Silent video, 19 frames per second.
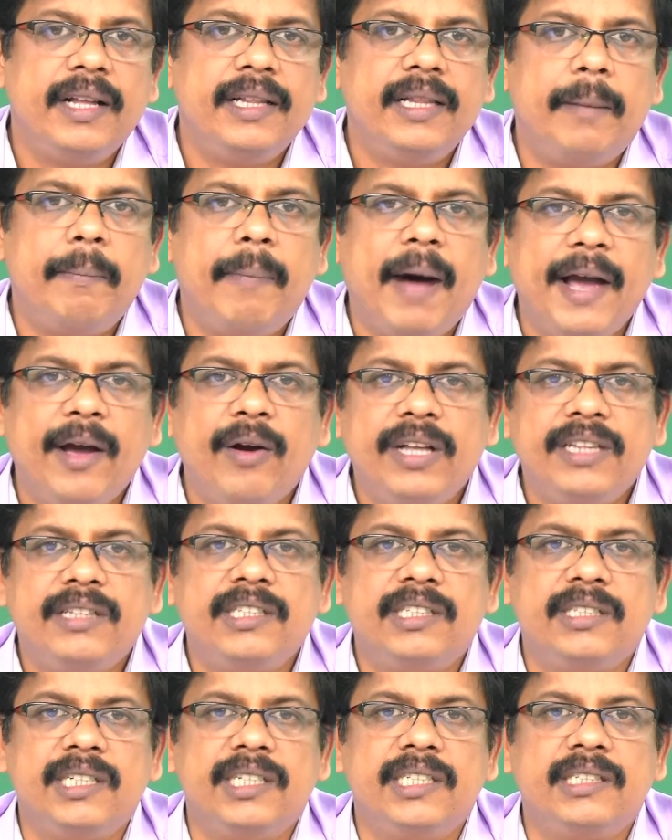the
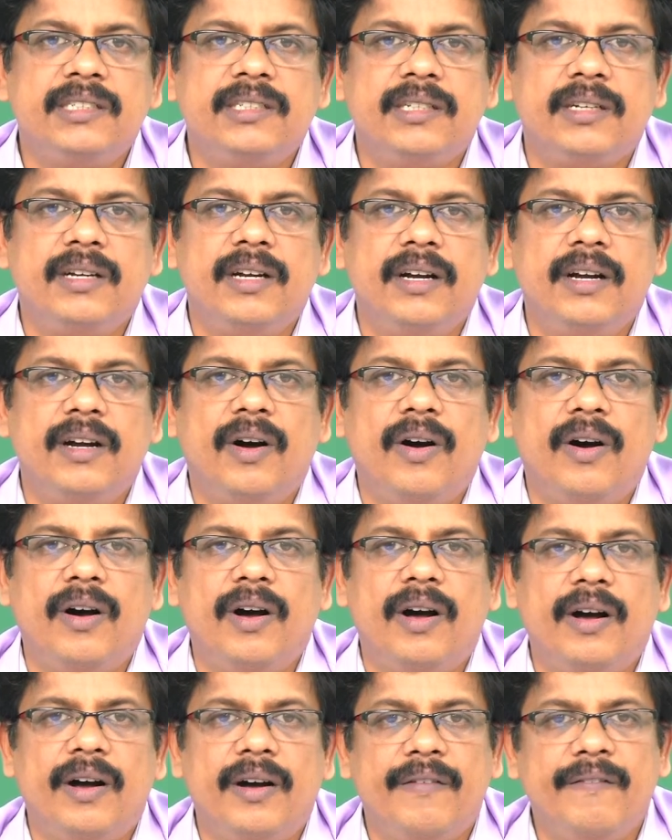bioethicist
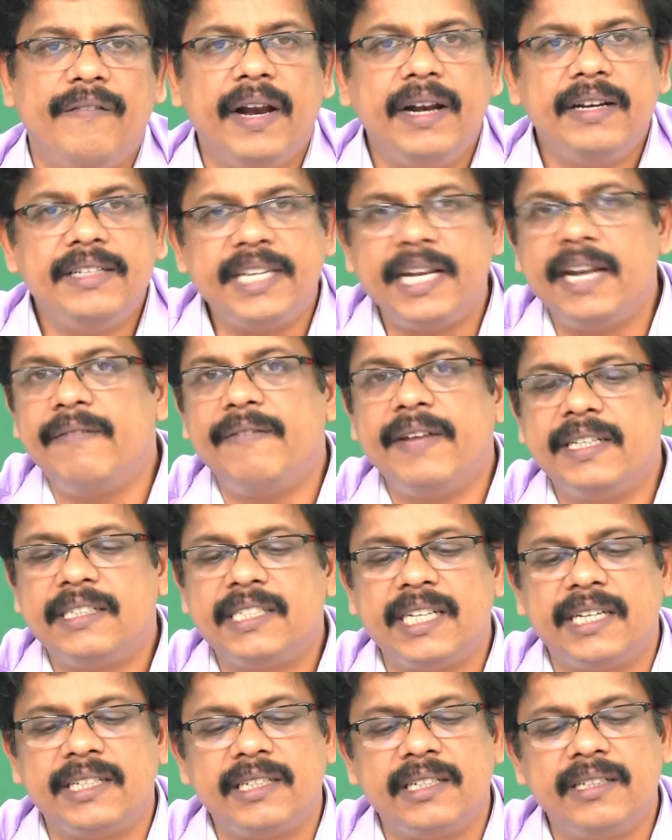will deal with
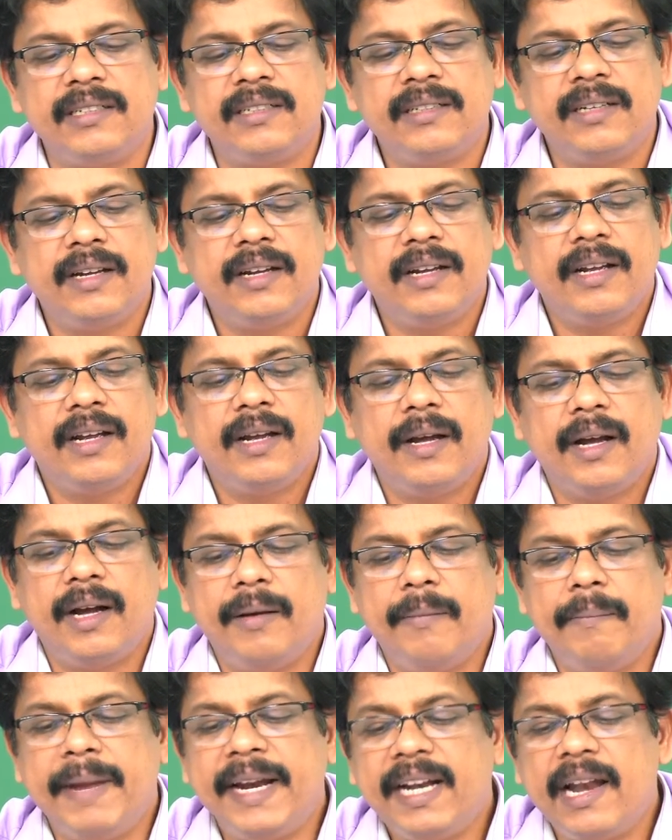certain
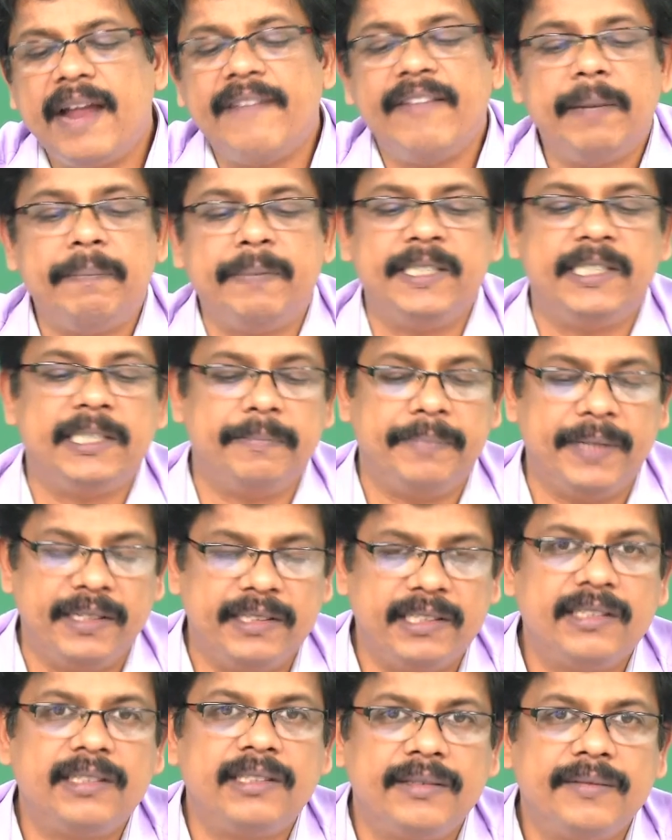mid-level
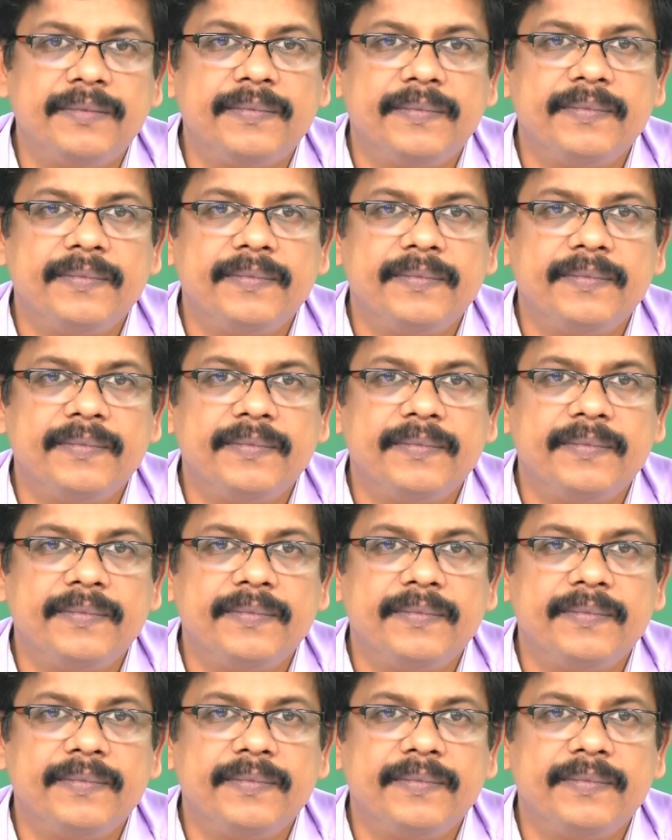principles,